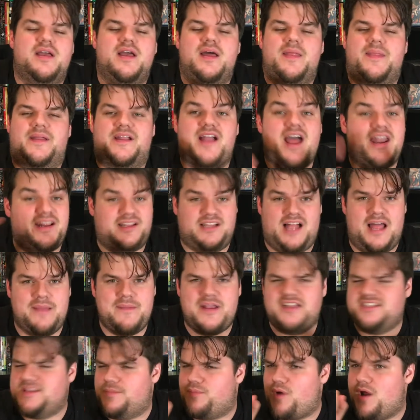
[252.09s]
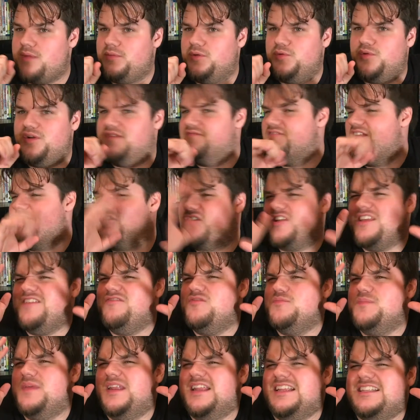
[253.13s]
The kind of climax that probably would have never
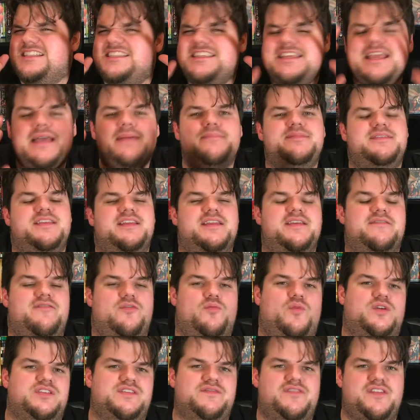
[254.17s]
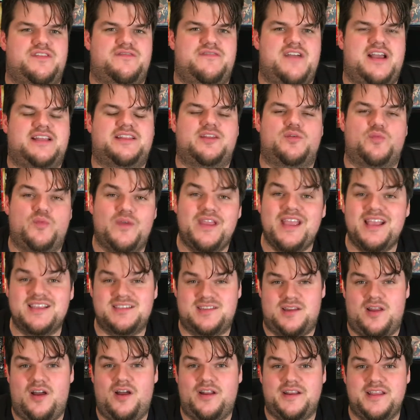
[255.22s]
even been attempted if it wasn't for the fact that we as
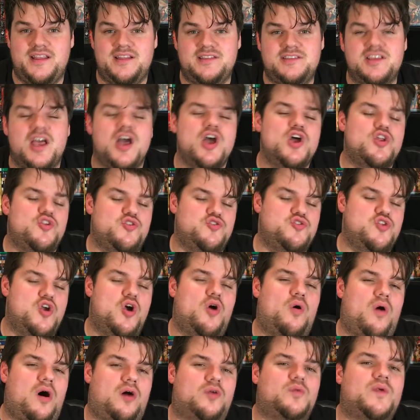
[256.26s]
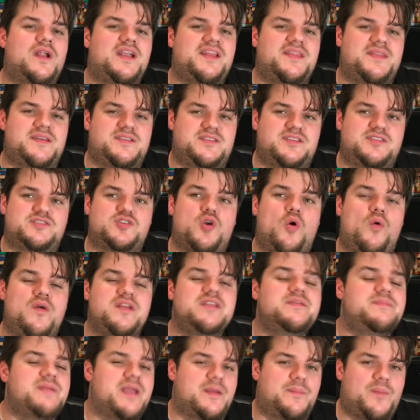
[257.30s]
an audience know already that there's going
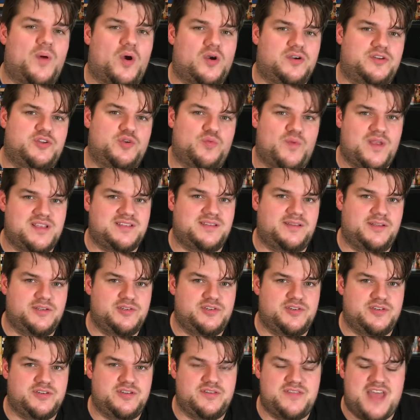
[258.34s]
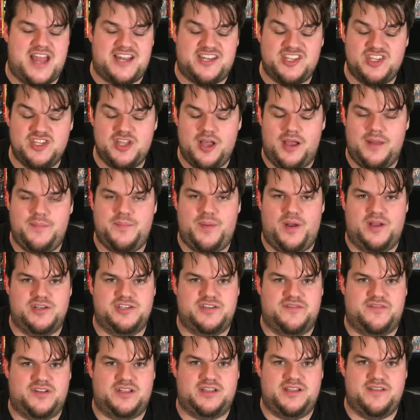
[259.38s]
to be a part two resolution to that gut punch
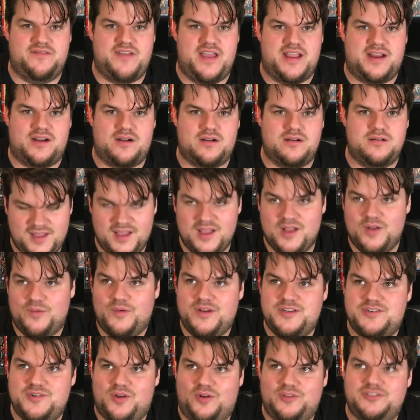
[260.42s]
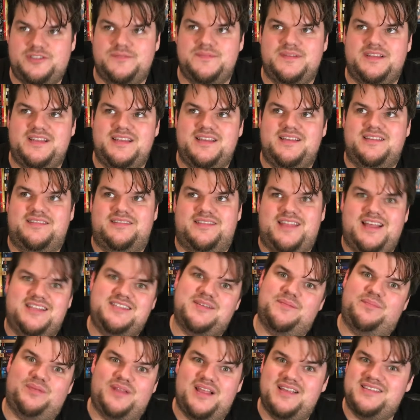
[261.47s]
of a cliffhanger. Which ultimately, that's a
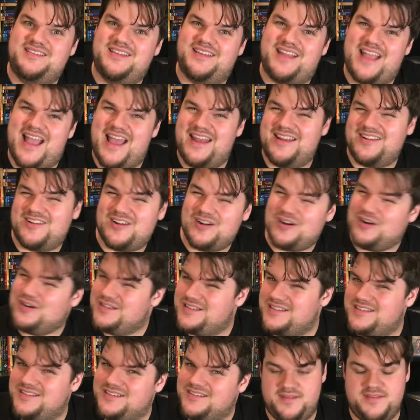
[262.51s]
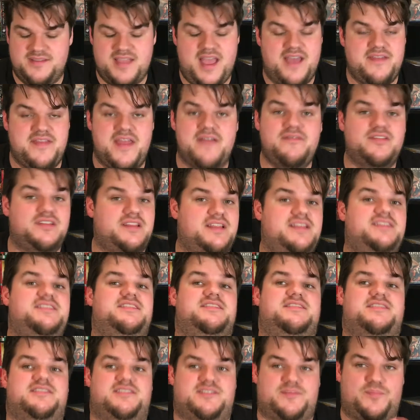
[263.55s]
blessing and a curse. Nevertheless,
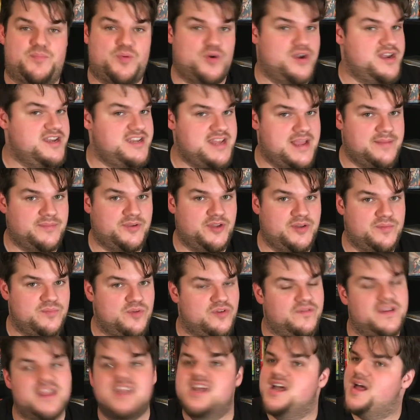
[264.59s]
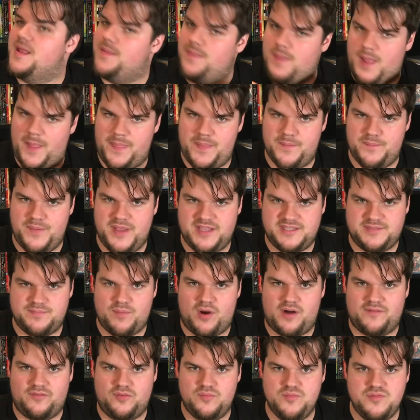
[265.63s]
this is a pretty damn good movie. Not the best
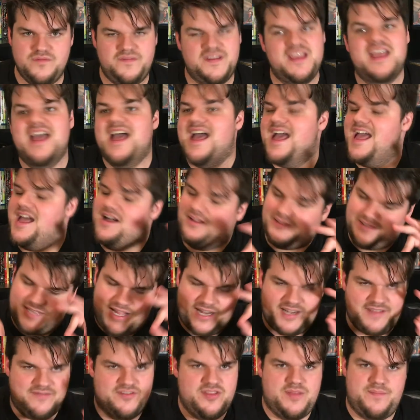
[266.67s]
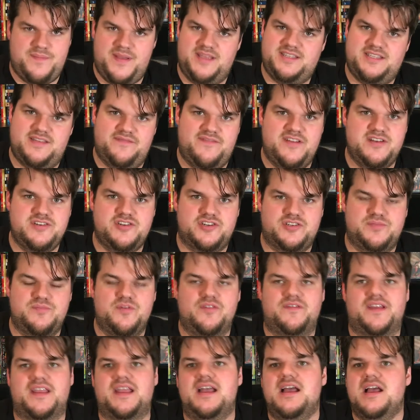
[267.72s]
Marvel movie, hell, not even the best Avengers
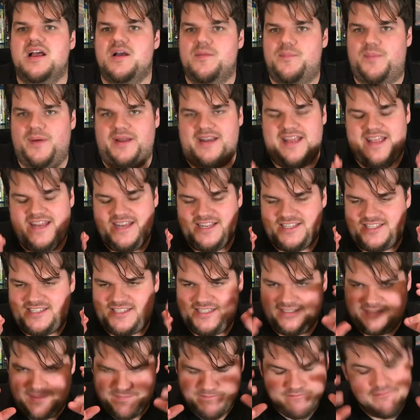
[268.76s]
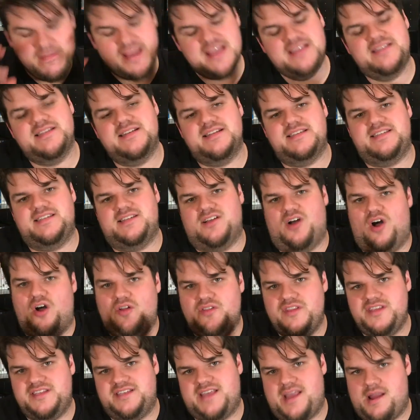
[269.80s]
movie. But it is still amazing to see all
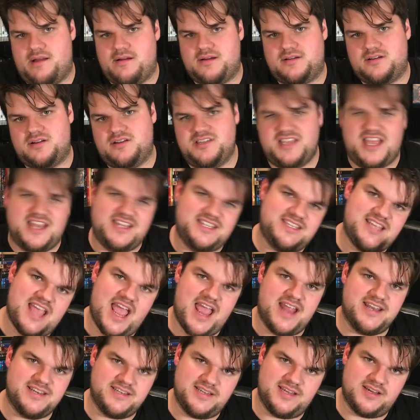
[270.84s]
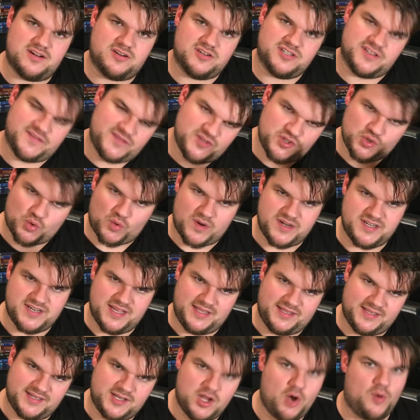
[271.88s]
these characters and 10 years of
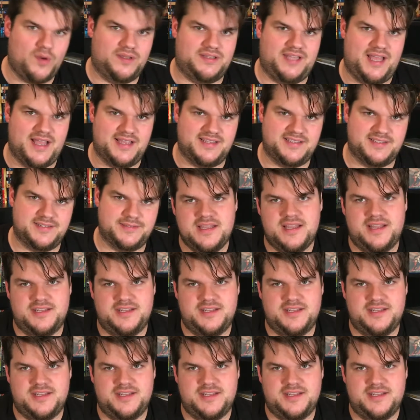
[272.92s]
storytelling coalesce.